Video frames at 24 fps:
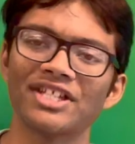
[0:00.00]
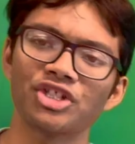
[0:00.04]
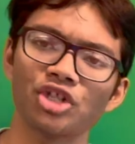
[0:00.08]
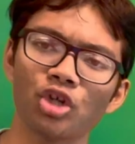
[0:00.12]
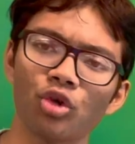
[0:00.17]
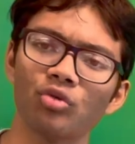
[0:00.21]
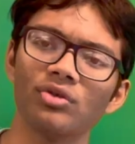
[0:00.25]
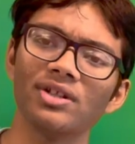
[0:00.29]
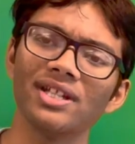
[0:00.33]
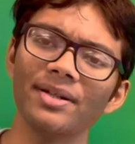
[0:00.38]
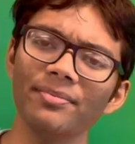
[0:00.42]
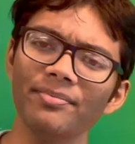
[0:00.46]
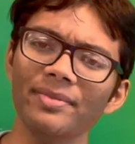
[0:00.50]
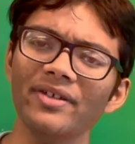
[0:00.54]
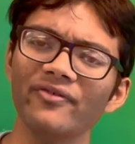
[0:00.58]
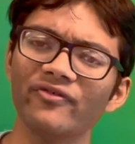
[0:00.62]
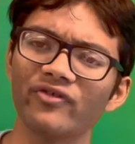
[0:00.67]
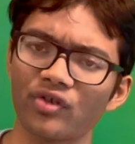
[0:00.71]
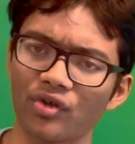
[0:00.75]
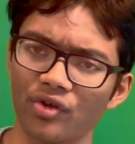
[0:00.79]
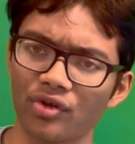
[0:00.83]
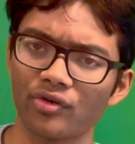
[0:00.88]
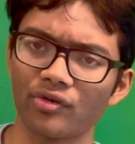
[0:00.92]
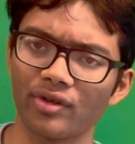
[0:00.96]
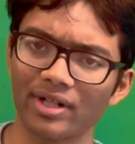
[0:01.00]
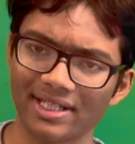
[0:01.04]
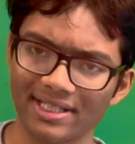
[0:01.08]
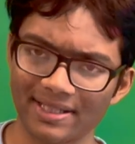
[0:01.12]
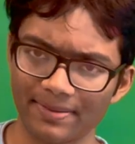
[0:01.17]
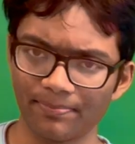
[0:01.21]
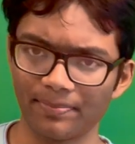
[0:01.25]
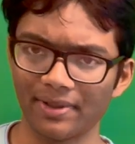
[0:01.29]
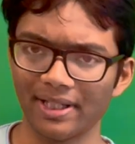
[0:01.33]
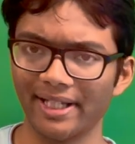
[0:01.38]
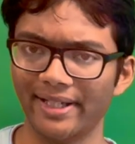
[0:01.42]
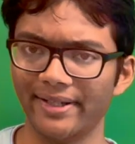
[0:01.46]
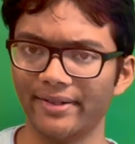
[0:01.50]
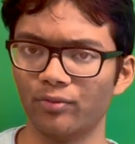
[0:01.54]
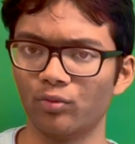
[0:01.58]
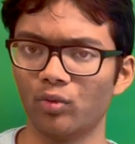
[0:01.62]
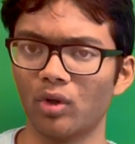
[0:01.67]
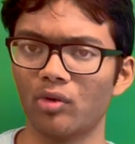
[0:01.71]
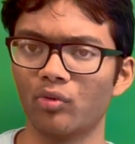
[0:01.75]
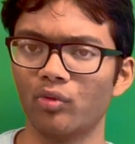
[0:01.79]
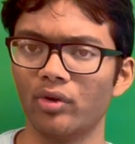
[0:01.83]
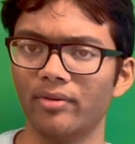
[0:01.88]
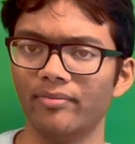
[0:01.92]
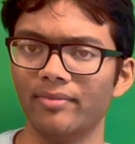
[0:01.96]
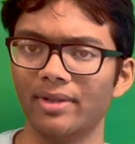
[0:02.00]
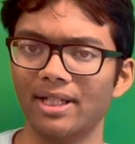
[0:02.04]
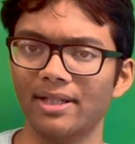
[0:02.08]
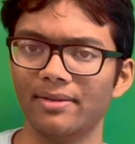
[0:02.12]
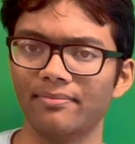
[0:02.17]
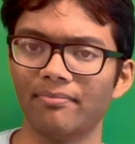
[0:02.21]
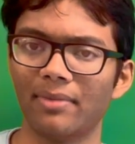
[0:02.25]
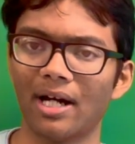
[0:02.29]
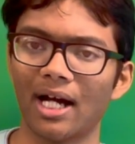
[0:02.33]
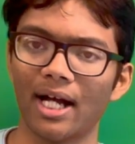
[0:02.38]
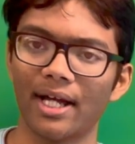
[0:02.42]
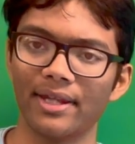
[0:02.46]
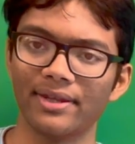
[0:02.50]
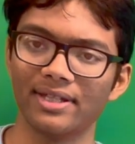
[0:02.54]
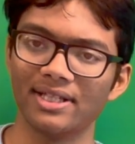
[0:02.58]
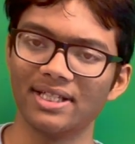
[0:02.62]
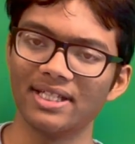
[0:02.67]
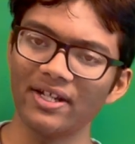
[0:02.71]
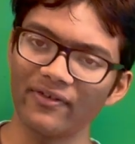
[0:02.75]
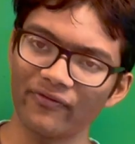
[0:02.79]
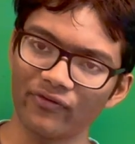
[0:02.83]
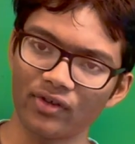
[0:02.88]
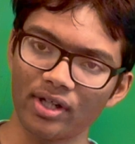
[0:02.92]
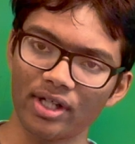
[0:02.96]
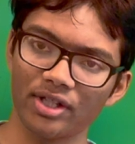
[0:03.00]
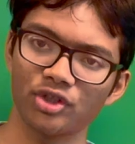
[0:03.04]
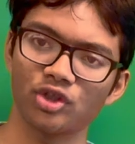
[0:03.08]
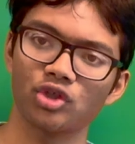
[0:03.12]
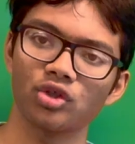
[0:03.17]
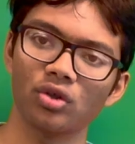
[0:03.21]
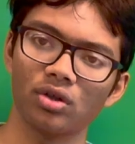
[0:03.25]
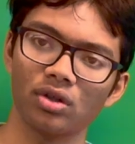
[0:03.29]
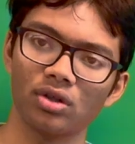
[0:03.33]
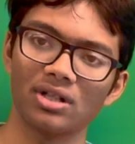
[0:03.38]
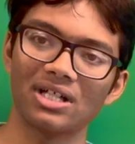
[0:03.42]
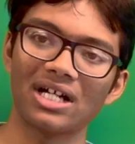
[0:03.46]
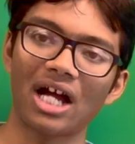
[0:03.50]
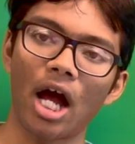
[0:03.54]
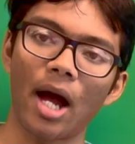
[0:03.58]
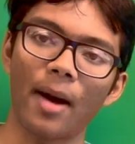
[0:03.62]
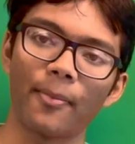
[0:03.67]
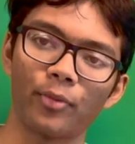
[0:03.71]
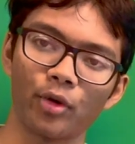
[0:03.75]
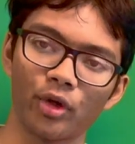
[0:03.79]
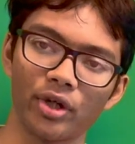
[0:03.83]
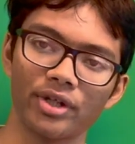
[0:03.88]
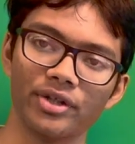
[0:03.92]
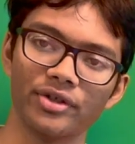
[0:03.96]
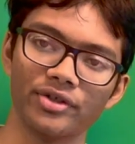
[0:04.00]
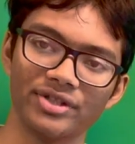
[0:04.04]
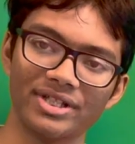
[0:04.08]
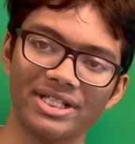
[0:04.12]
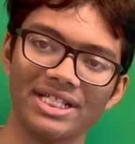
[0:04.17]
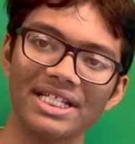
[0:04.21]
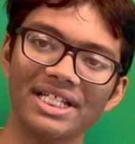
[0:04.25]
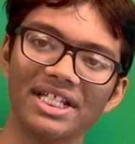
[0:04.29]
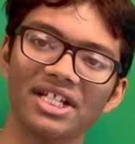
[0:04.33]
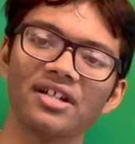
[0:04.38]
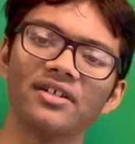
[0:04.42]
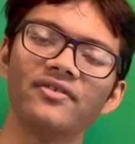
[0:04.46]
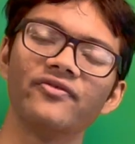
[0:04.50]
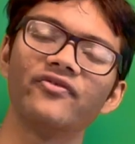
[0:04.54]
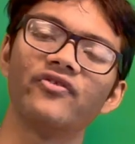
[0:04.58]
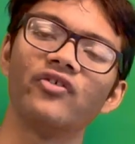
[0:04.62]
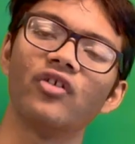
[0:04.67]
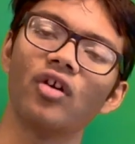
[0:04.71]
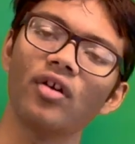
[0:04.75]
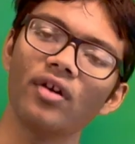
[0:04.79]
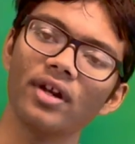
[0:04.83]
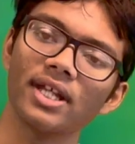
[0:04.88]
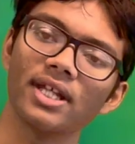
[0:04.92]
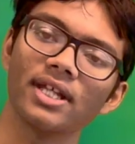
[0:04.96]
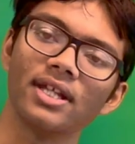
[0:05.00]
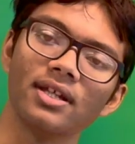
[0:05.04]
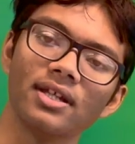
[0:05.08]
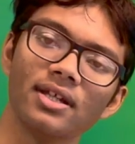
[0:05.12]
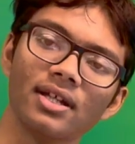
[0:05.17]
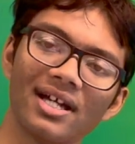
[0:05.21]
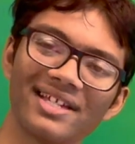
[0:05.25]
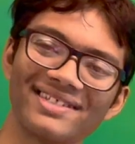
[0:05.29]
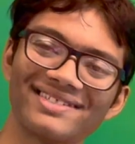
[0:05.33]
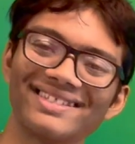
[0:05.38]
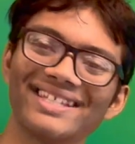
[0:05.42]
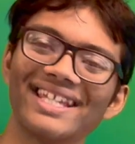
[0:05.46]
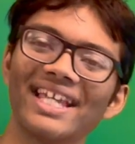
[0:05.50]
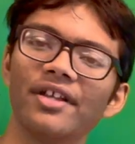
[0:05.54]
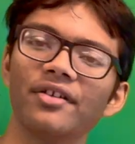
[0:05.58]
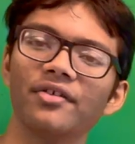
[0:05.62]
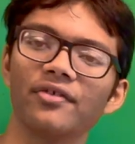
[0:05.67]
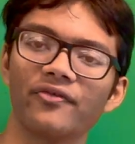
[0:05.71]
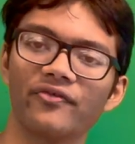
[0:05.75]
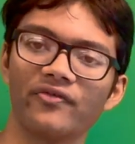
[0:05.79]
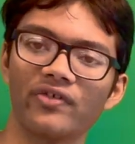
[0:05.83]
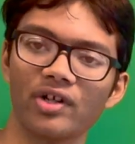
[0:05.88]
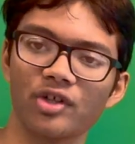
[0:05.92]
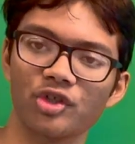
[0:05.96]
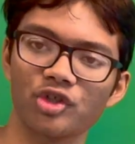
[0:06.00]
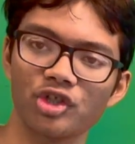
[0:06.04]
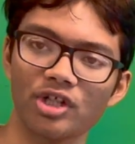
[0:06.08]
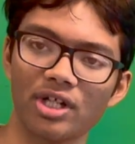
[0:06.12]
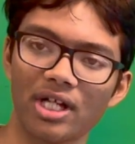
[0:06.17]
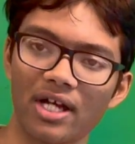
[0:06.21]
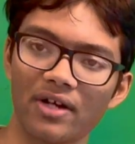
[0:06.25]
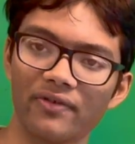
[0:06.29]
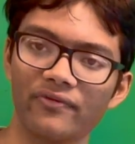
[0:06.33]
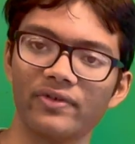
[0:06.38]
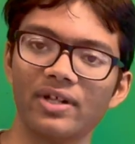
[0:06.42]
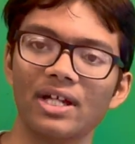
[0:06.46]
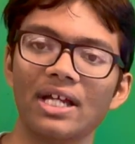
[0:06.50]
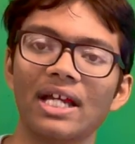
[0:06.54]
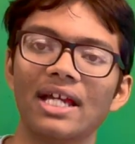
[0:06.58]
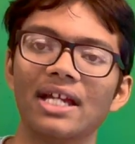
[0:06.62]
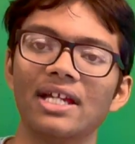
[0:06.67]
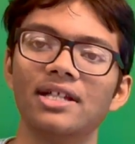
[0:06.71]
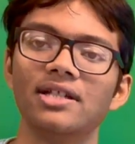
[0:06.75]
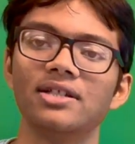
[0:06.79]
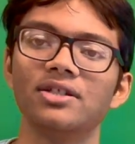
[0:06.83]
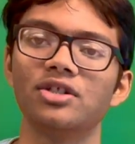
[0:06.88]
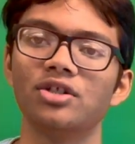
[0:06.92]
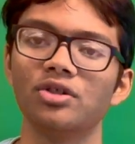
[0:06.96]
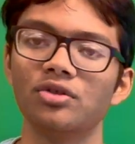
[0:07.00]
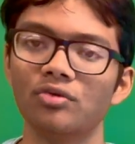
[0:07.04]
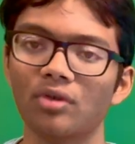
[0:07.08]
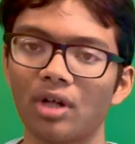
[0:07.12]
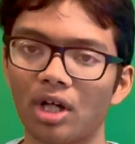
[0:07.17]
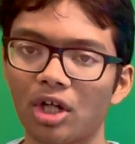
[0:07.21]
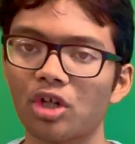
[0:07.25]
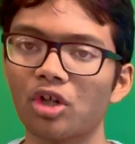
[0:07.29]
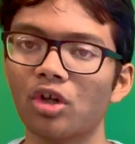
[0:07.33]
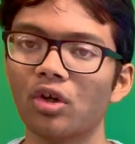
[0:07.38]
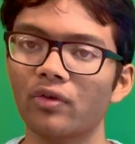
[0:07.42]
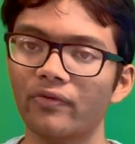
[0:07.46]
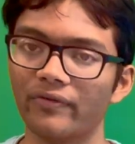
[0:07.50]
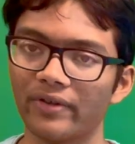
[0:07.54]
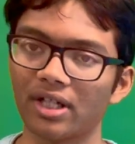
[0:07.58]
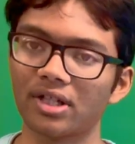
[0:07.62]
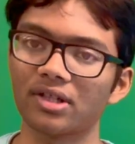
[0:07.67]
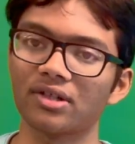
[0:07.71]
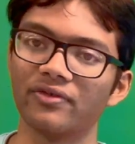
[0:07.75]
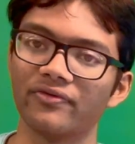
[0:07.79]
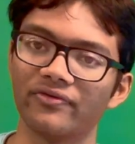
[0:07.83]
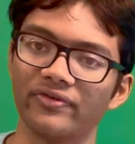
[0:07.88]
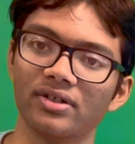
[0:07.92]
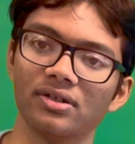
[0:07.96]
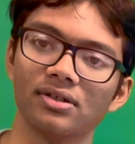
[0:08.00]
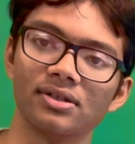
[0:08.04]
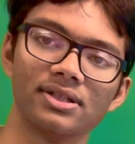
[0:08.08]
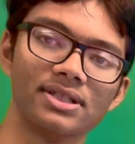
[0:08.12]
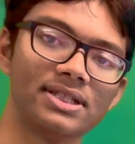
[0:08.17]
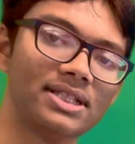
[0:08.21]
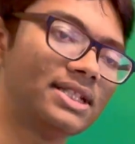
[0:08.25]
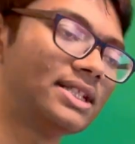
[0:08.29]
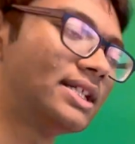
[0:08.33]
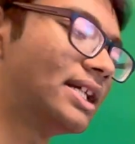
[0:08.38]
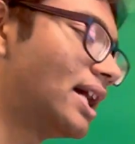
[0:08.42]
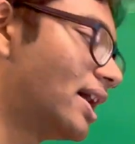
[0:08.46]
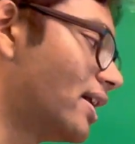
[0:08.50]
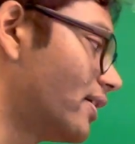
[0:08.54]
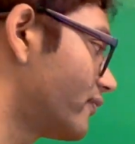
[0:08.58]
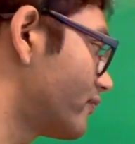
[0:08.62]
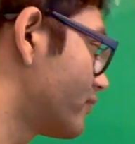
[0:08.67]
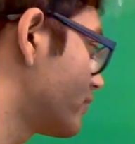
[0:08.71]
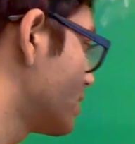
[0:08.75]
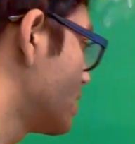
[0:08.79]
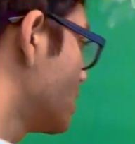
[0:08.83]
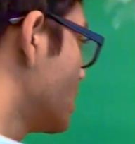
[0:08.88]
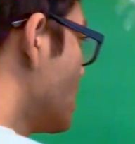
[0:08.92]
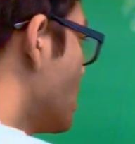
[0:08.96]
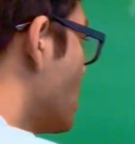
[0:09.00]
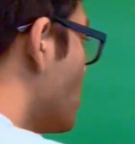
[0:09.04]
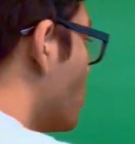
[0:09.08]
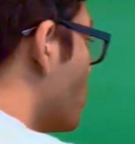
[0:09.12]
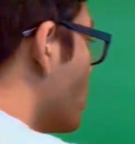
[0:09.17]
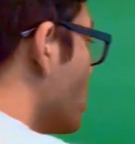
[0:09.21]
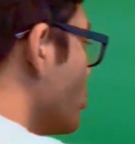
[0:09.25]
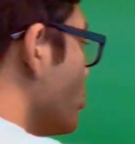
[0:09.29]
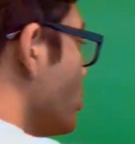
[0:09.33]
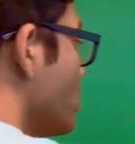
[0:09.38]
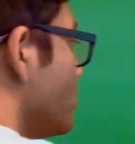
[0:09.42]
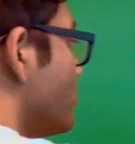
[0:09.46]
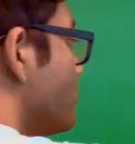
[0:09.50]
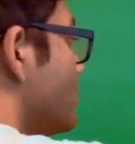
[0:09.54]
So let me further explain what we mean by the differential operator D converting a scalar function f into a covector field df. What we